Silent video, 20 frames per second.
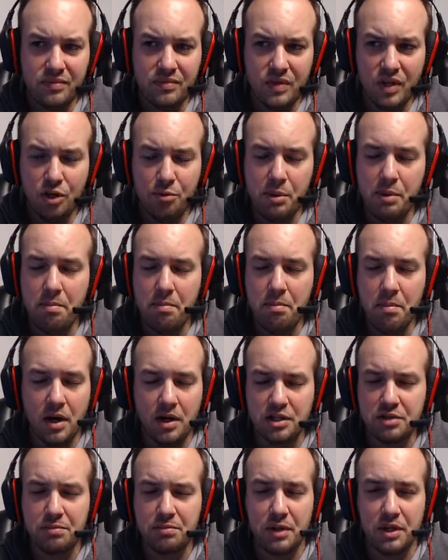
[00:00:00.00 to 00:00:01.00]
could be
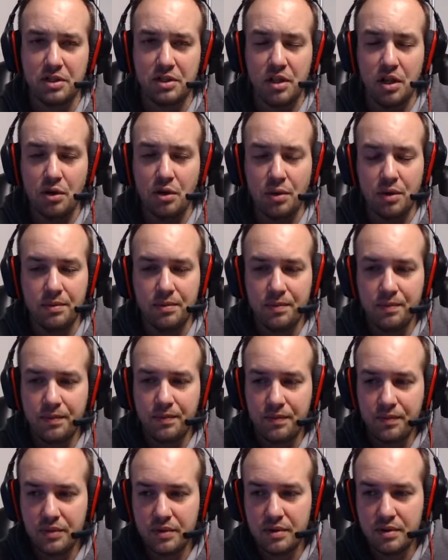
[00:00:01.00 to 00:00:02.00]
much much lower.
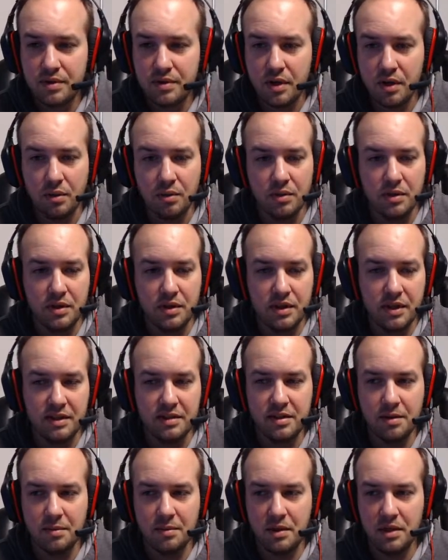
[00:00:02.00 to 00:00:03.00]
So that's
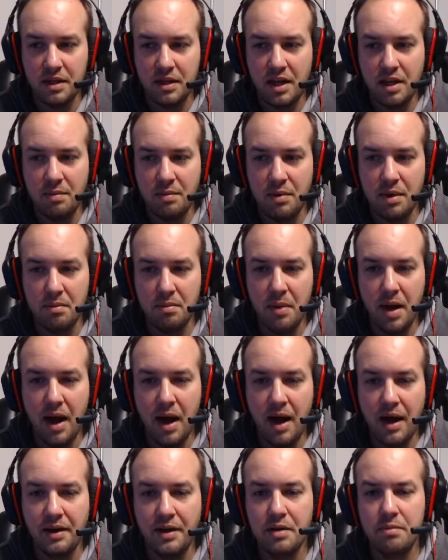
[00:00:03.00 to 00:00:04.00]
something to keep in
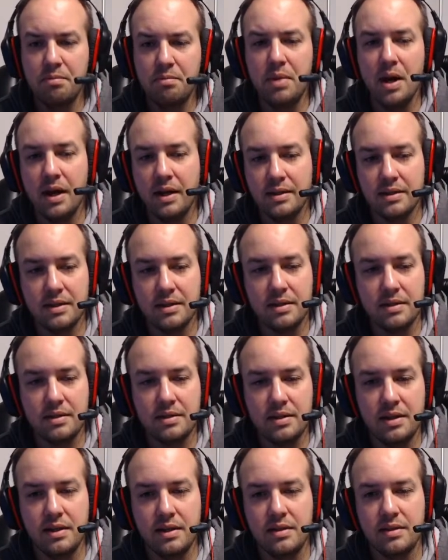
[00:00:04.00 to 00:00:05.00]
mind. But
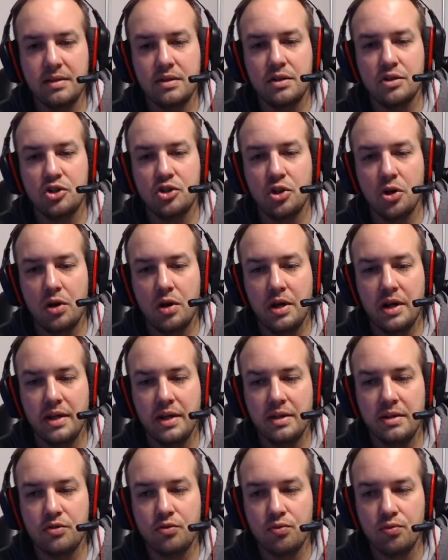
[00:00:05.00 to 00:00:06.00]
since the chart
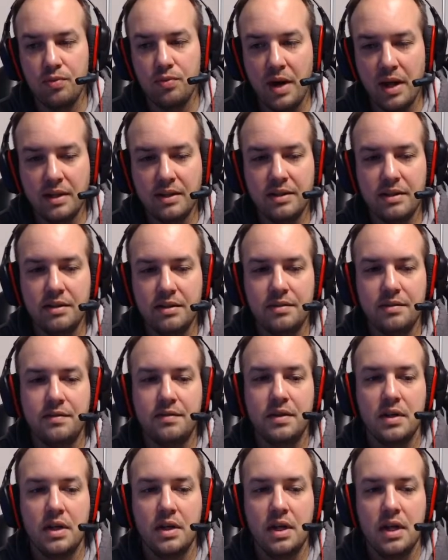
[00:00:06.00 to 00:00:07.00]
is relative,
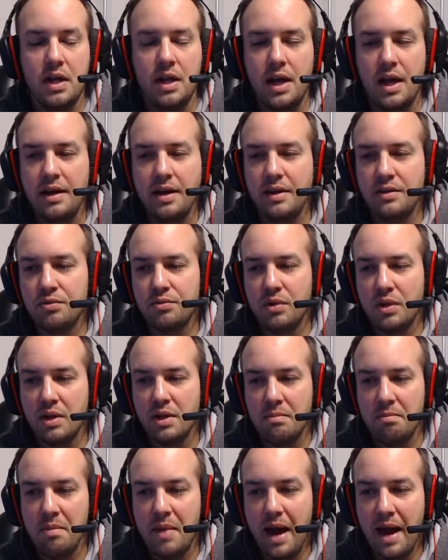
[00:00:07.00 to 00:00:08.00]
it doesn't really
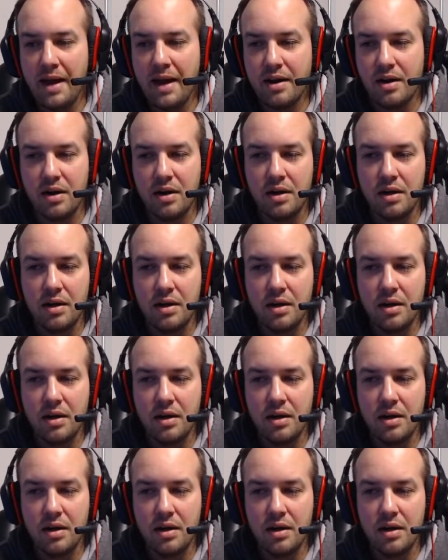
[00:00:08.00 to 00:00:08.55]
matter